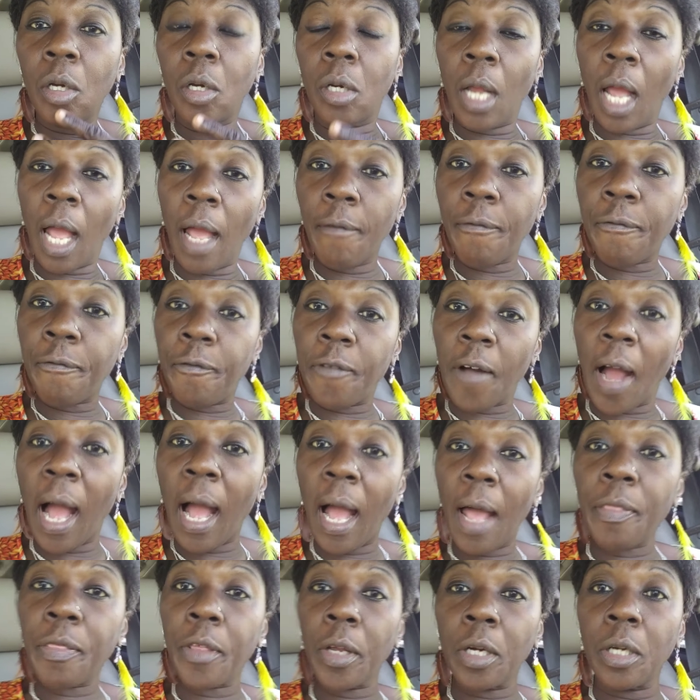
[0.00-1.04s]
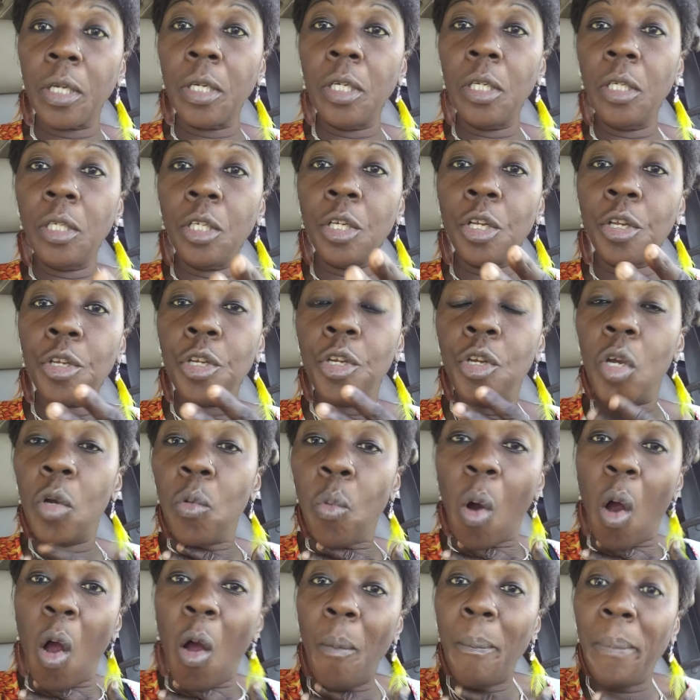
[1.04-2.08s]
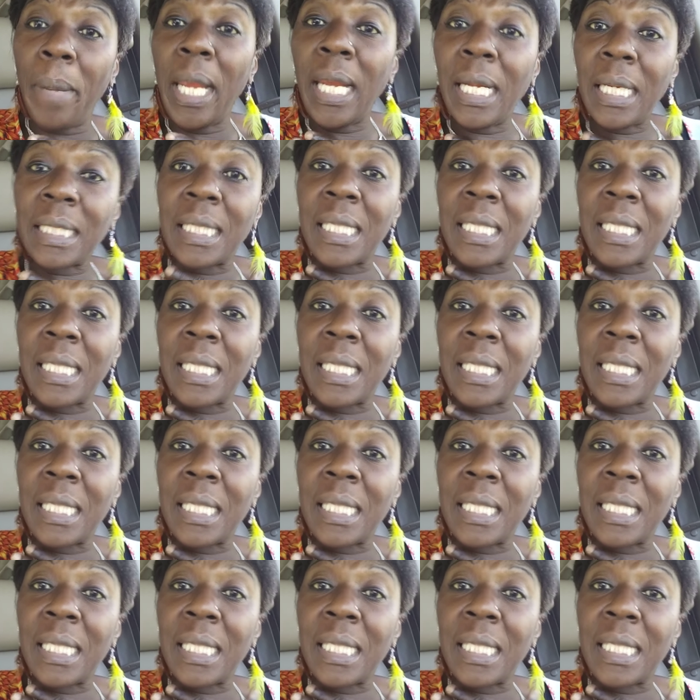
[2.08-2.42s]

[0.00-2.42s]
God, Father, you want me